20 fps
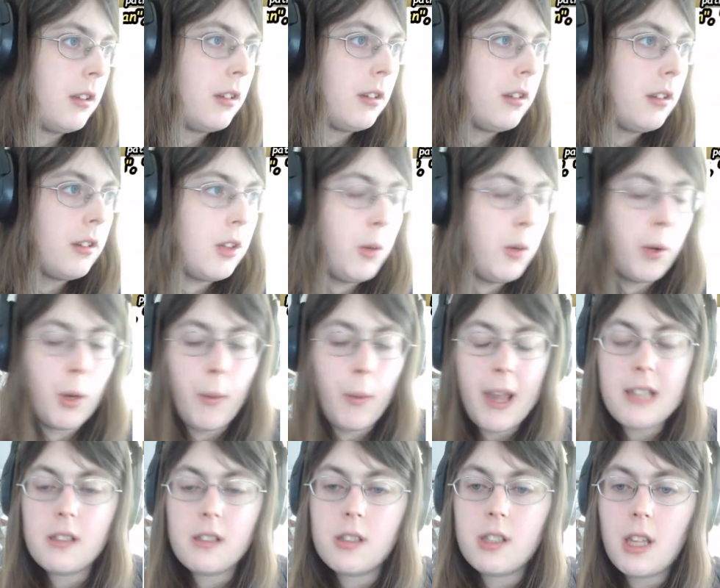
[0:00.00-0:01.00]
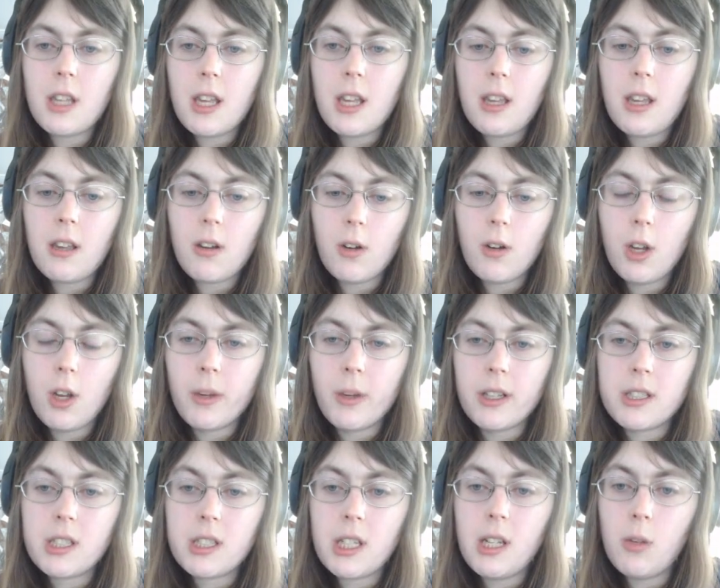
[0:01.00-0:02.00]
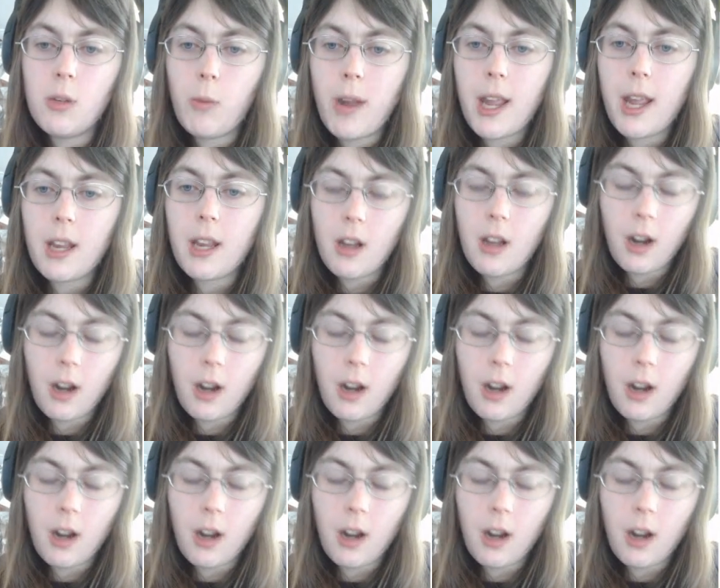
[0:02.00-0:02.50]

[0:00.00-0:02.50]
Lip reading: You want to wait and see, or do you want to see and wait?